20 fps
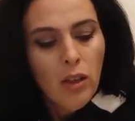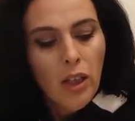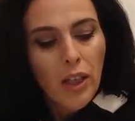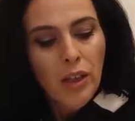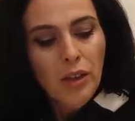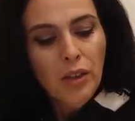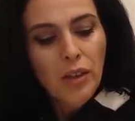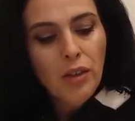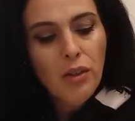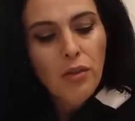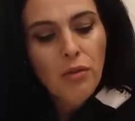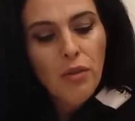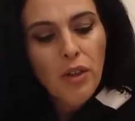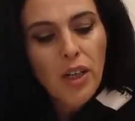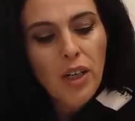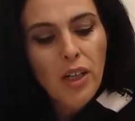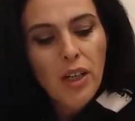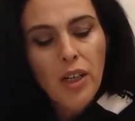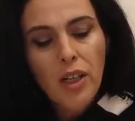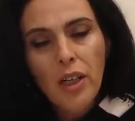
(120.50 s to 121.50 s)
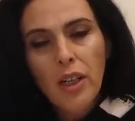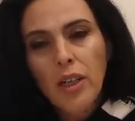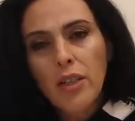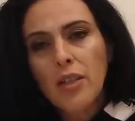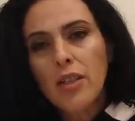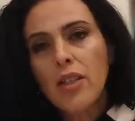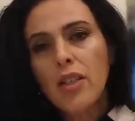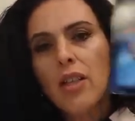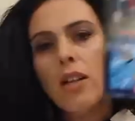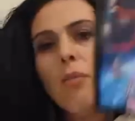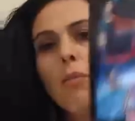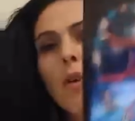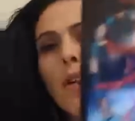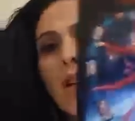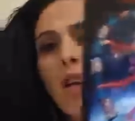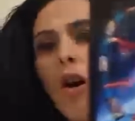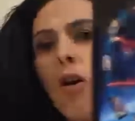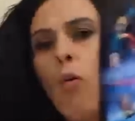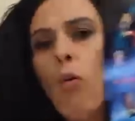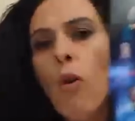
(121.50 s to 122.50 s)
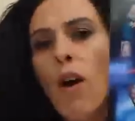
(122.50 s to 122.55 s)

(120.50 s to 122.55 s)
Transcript: In the three D, it's going to be a